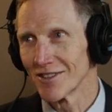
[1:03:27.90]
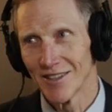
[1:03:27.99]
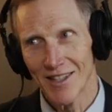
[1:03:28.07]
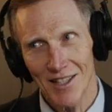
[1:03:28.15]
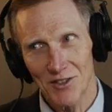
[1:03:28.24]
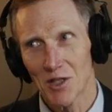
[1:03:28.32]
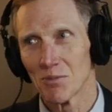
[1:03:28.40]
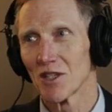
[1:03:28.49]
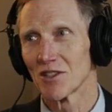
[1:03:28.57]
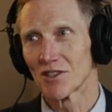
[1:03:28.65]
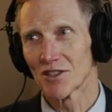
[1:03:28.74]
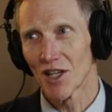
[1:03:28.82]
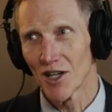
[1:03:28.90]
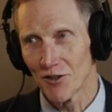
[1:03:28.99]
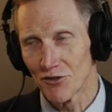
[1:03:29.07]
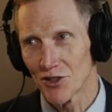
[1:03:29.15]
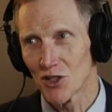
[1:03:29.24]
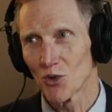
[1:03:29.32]
that's going to be a
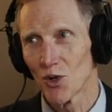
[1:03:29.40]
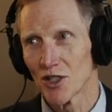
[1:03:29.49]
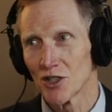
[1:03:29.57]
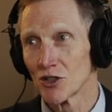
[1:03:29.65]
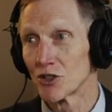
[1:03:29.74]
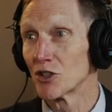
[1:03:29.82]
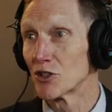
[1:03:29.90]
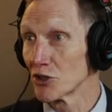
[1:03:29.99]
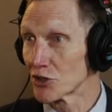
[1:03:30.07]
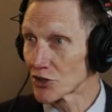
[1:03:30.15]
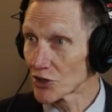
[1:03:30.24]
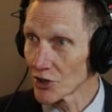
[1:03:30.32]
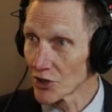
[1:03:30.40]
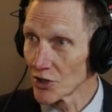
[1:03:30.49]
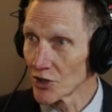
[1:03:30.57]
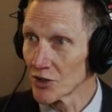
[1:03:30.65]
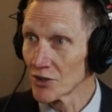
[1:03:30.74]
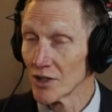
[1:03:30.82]
tough situation to
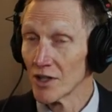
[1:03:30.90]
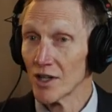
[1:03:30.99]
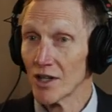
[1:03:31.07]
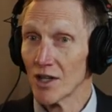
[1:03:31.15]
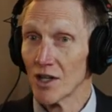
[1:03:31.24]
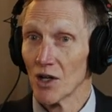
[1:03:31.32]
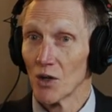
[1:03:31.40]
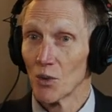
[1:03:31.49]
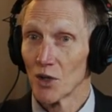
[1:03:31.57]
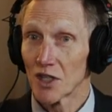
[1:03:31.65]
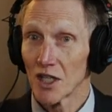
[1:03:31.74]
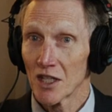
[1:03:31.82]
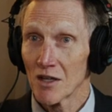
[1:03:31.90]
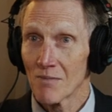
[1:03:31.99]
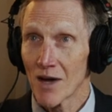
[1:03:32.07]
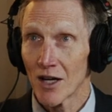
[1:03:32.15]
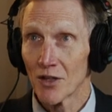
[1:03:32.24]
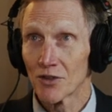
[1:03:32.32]
discern with any
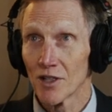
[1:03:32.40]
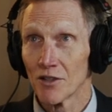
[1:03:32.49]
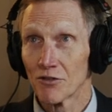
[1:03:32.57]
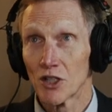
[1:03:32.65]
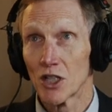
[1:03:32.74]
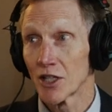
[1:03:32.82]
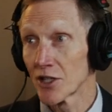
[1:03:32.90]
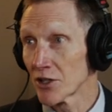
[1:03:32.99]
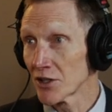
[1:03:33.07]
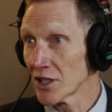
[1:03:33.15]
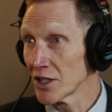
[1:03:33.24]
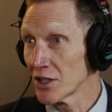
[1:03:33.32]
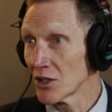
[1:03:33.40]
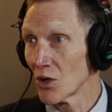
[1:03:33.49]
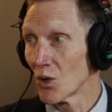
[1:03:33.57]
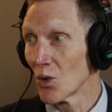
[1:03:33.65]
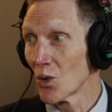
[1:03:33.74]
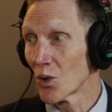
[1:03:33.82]
amount of clarity
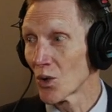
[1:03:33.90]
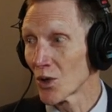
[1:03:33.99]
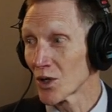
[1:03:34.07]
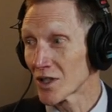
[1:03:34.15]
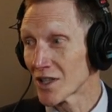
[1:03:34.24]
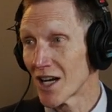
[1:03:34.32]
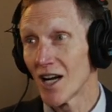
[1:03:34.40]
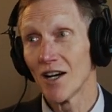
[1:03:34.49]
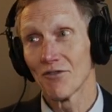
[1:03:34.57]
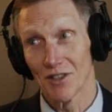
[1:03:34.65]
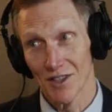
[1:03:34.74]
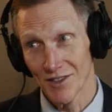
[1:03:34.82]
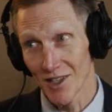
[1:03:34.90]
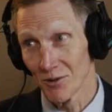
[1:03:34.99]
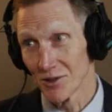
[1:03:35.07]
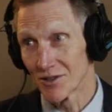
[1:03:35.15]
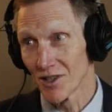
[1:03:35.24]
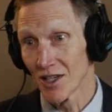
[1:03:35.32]
or confidence, I
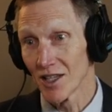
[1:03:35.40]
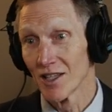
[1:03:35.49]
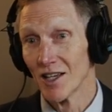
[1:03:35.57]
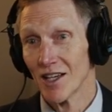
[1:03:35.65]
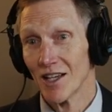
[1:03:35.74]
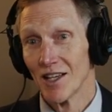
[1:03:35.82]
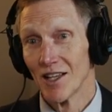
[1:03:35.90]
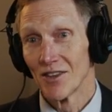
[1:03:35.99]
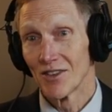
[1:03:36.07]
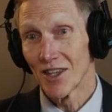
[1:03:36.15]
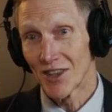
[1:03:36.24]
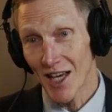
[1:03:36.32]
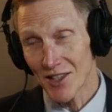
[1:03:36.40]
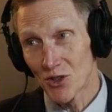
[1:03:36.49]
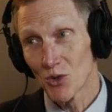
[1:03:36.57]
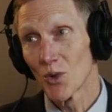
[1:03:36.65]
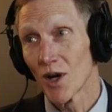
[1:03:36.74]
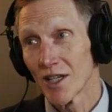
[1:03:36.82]
would say, that that's
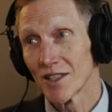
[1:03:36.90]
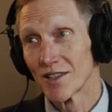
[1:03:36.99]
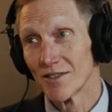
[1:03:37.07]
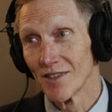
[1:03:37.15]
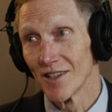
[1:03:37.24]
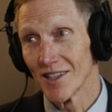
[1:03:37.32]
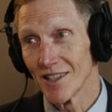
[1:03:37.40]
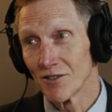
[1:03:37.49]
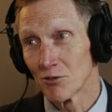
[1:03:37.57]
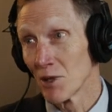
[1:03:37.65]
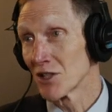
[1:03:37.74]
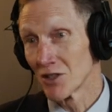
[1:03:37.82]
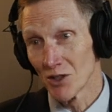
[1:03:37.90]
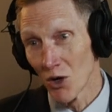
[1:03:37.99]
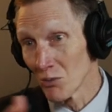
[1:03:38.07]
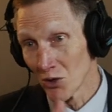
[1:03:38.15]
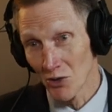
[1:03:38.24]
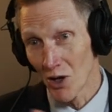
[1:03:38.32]
the right information.
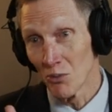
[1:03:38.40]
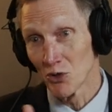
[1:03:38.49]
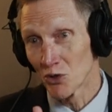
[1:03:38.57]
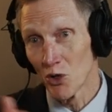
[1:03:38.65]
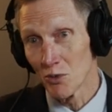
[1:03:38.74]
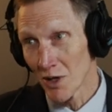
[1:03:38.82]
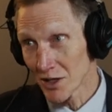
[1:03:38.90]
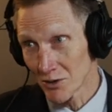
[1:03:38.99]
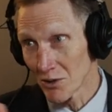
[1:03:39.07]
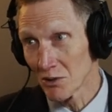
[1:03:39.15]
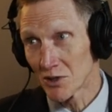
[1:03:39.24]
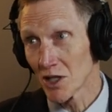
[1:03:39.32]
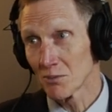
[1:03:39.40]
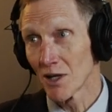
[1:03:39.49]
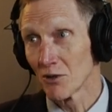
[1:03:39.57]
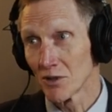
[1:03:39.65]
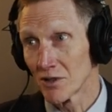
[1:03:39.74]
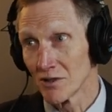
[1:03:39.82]
Almost going back to what we talked
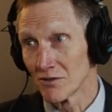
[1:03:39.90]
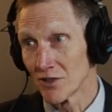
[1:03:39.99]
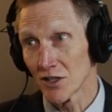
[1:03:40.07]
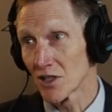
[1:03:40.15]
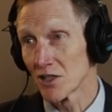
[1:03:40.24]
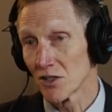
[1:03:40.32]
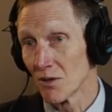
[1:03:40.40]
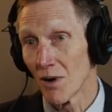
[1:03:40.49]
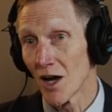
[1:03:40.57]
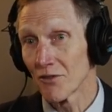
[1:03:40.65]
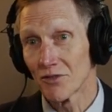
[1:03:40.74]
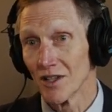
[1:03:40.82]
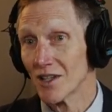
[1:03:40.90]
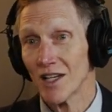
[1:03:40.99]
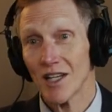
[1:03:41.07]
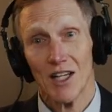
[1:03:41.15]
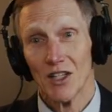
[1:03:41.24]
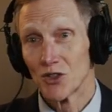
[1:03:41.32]
about with the investigation of the mafia,
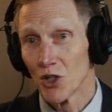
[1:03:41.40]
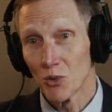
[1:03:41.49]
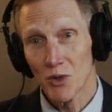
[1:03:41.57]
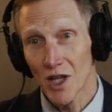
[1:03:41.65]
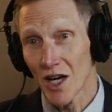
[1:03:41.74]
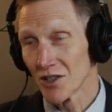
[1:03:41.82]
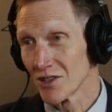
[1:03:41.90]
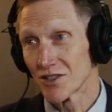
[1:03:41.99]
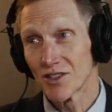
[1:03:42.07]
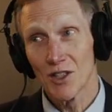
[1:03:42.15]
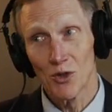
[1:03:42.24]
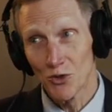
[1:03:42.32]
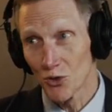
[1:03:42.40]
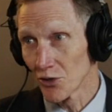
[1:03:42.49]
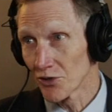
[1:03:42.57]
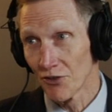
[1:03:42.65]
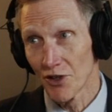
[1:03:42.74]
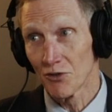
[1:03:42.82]
don't rely on a single
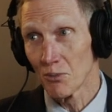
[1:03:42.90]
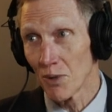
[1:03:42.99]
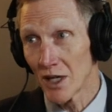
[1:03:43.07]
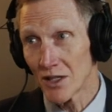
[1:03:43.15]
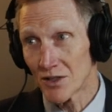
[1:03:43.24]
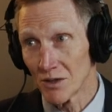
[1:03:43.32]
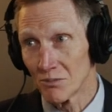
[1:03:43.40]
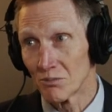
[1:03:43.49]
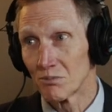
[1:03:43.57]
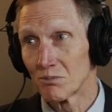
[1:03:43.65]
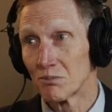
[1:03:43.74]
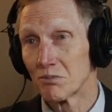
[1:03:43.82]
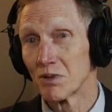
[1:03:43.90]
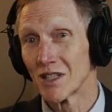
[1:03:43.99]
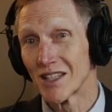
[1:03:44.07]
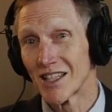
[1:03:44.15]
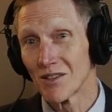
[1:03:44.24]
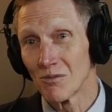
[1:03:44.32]
source of information,
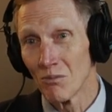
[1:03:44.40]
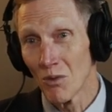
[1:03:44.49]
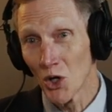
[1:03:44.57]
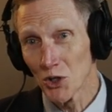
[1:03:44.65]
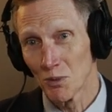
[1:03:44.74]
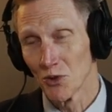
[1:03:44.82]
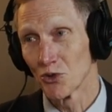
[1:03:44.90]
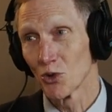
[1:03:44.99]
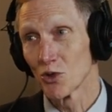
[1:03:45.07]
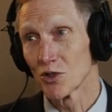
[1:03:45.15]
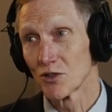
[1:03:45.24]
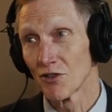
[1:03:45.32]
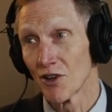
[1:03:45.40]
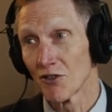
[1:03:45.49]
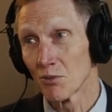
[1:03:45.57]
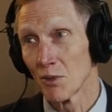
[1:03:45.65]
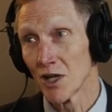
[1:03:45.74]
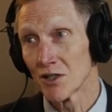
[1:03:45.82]
but get multiple sources of
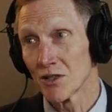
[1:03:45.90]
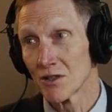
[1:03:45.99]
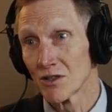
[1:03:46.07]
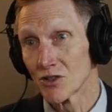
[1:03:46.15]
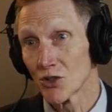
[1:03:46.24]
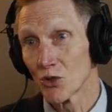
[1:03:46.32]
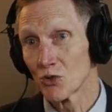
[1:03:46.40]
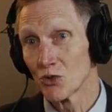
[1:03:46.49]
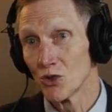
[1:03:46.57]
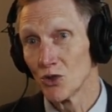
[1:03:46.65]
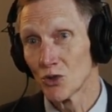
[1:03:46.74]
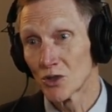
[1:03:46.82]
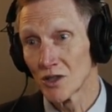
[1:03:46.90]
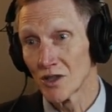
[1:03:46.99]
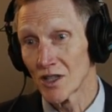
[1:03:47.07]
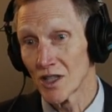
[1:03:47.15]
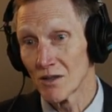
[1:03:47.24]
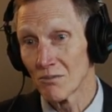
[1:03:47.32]
information so you
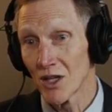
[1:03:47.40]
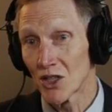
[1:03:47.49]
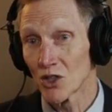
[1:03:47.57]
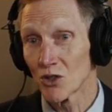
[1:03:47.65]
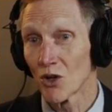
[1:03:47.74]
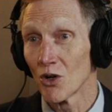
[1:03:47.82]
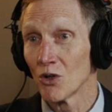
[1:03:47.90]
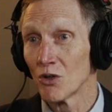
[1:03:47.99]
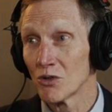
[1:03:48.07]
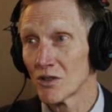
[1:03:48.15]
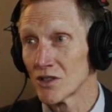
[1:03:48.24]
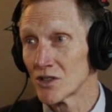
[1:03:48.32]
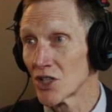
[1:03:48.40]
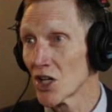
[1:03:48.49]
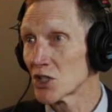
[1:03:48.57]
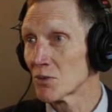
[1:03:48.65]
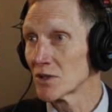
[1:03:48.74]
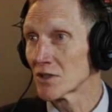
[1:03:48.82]
can then make your own
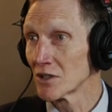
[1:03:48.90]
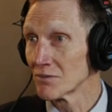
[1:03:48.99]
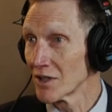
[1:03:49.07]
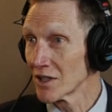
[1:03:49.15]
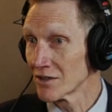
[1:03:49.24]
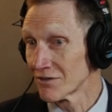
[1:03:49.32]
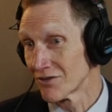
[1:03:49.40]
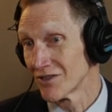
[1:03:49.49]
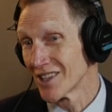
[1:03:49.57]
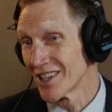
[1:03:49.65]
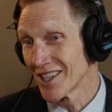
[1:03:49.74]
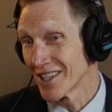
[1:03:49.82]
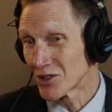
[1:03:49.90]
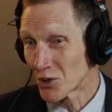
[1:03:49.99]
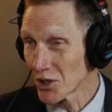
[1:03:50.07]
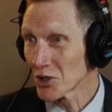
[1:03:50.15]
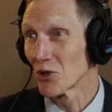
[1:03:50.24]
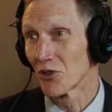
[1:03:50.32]
judgments and, and, and
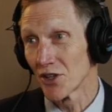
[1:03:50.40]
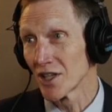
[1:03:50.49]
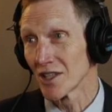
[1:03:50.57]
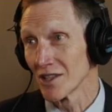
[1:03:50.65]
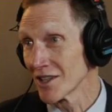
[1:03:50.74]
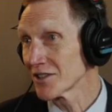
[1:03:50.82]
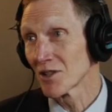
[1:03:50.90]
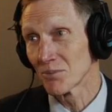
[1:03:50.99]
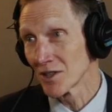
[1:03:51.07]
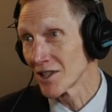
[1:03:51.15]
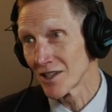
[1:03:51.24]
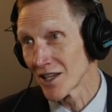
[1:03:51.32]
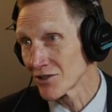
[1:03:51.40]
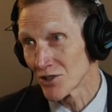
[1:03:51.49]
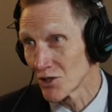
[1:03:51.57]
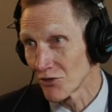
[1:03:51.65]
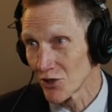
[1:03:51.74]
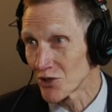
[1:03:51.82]
critical thinking. That's something at
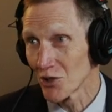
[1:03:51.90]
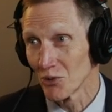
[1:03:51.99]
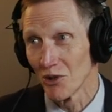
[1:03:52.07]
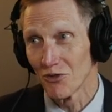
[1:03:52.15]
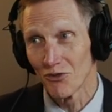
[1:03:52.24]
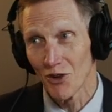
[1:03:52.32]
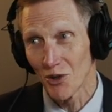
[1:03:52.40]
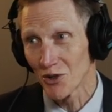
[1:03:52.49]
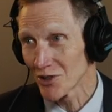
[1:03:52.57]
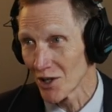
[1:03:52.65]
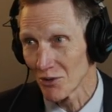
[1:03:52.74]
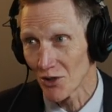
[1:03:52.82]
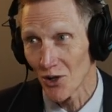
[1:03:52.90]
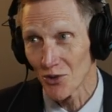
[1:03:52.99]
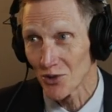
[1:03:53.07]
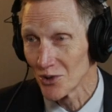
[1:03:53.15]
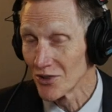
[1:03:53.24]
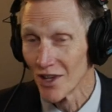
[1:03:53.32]
Anderson University we focus on with all
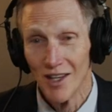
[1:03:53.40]
students.